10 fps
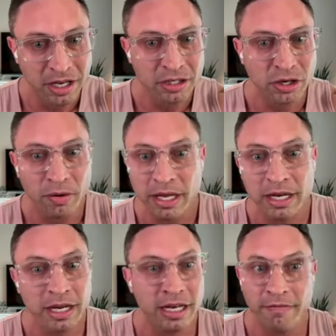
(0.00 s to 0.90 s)
So he
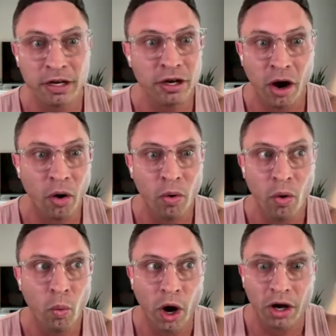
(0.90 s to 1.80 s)
didn't even know
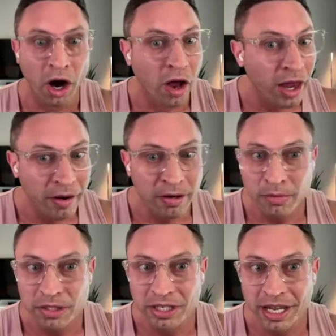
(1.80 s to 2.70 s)
what call out he
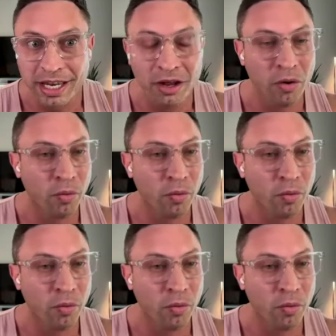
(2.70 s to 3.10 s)
was in,